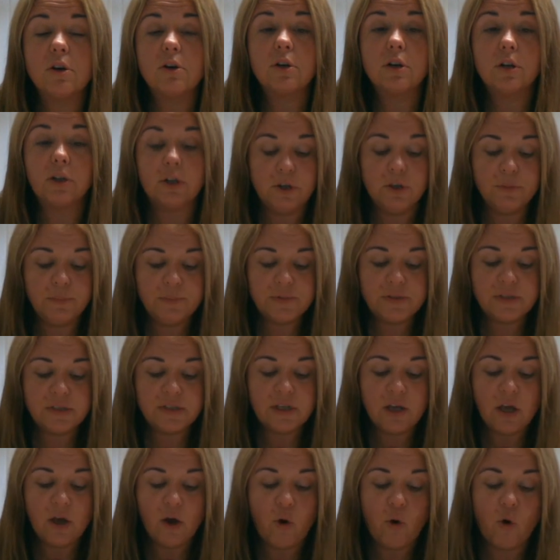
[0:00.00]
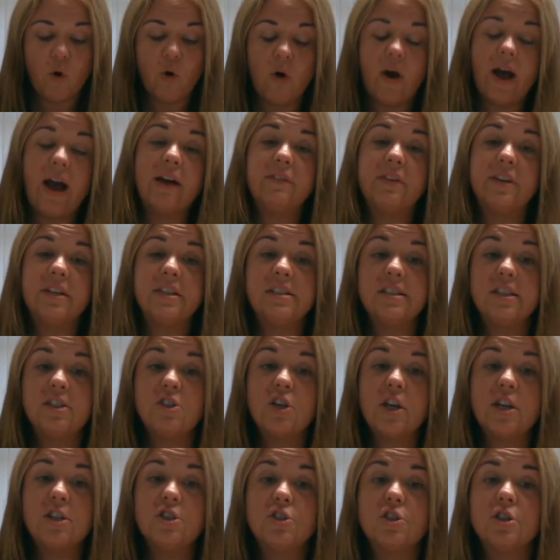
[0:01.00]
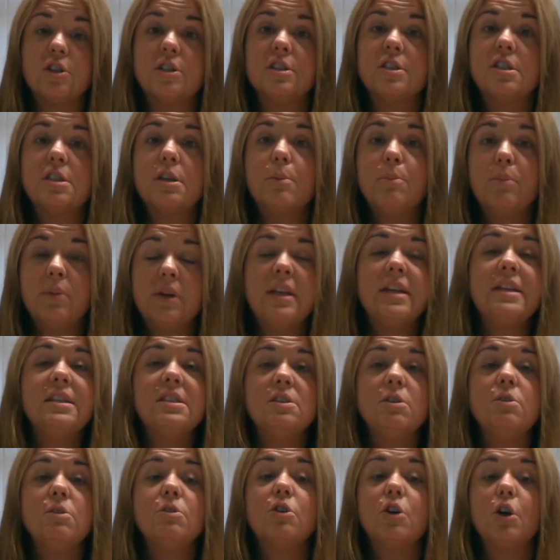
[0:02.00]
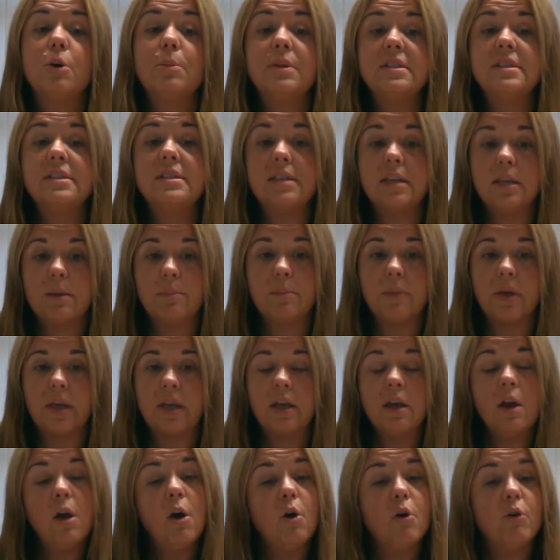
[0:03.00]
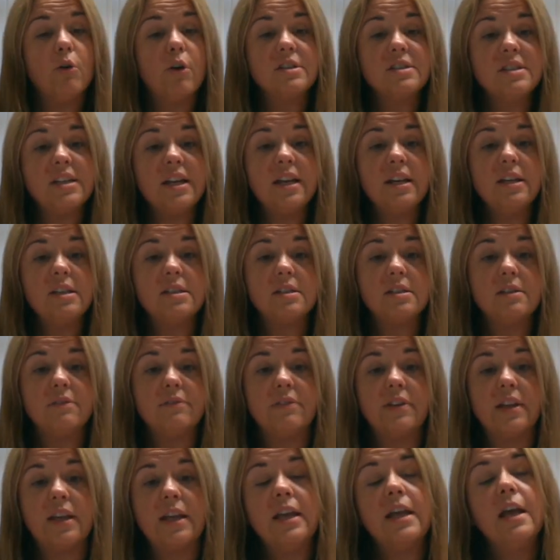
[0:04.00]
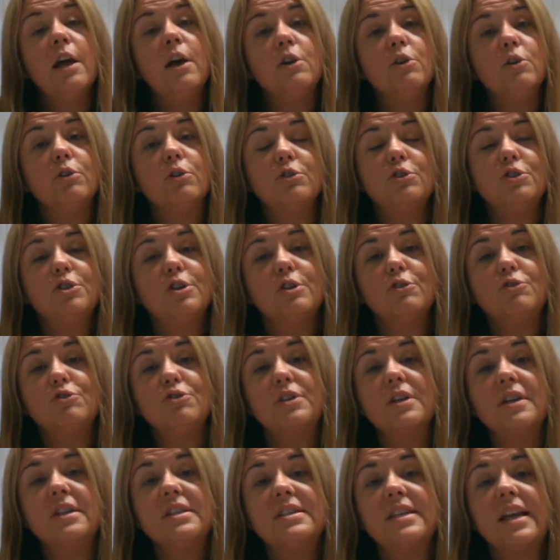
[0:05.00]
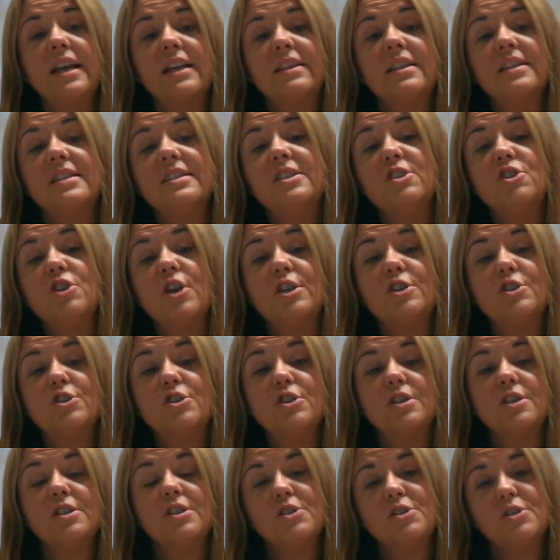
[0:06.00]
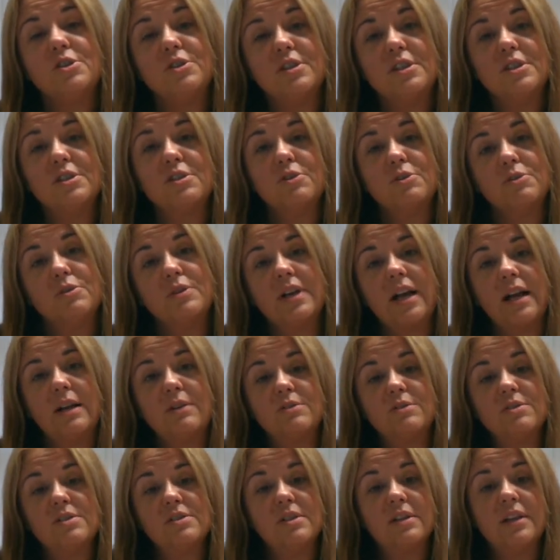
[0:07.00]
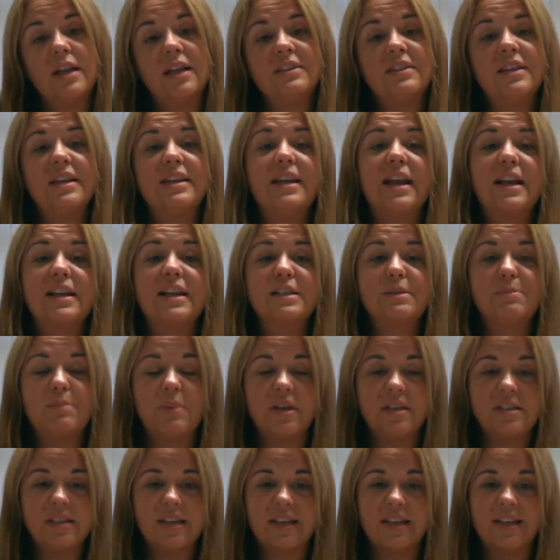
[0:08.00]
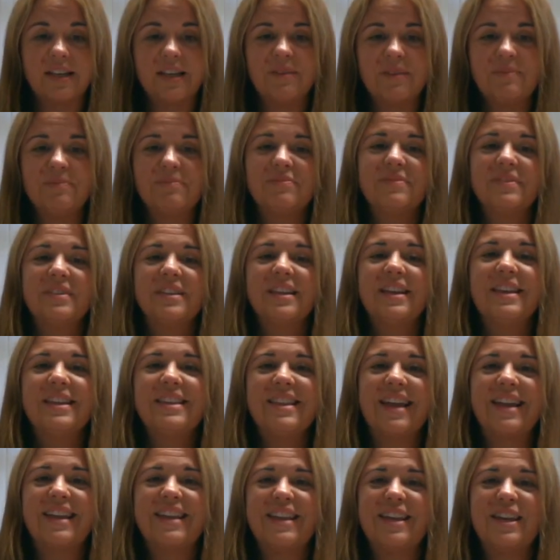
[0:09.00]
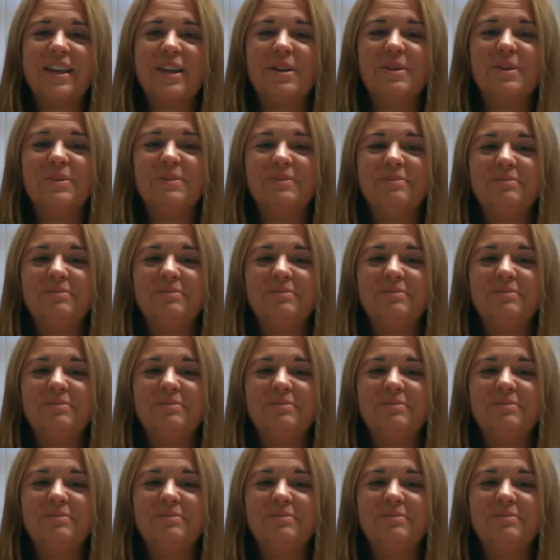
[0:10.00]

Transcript: clubs or have any suggestions, please do come and see me, or alternatively, your children can take the suggestions to the school council at their next meeting. Thank you.